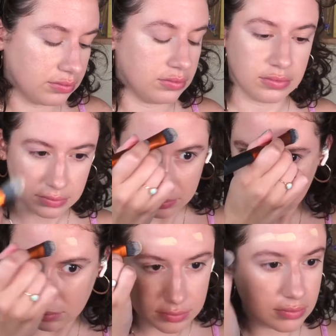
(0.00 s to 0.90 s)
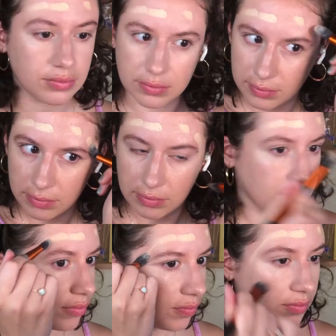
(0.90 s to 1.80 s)
this Real Techniques
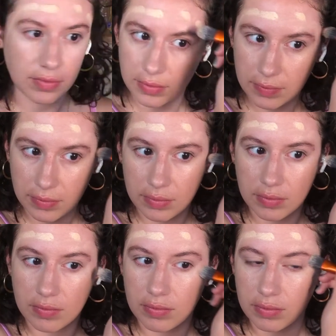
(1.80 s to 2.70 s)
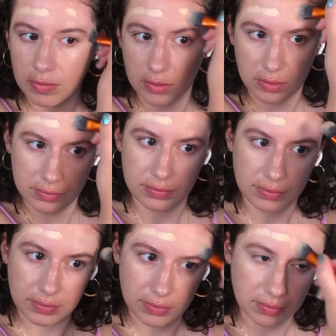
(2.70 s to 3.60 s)
brush while I was there.
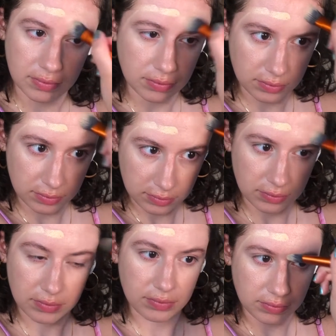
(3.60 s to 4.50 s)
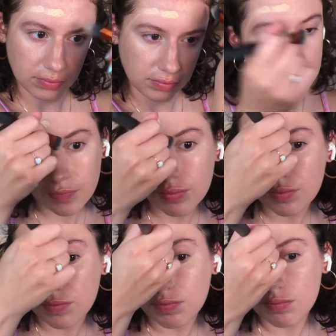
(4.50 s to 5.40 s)
Usually I don't care about
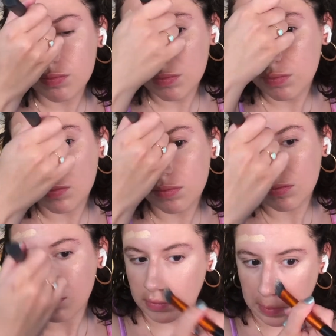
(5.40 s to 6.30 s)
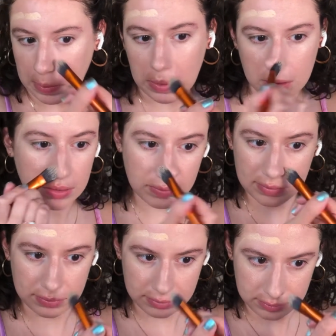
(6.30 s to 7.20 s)
paddle foundation brushes. I
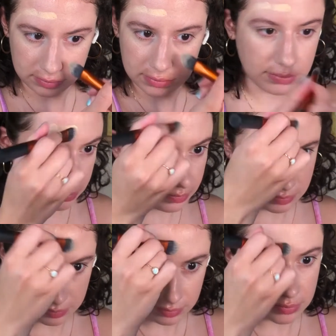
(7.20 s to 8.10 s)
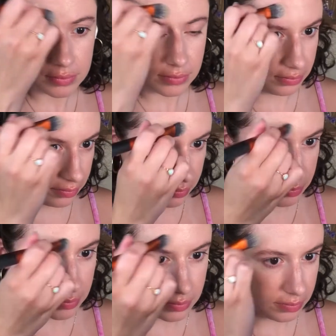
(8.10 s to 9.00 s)
usually look at this and
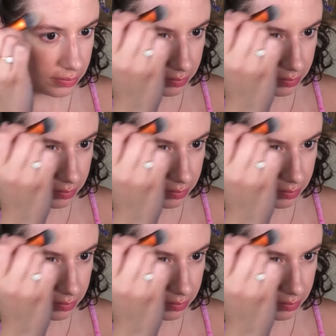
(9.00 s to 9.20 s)
think,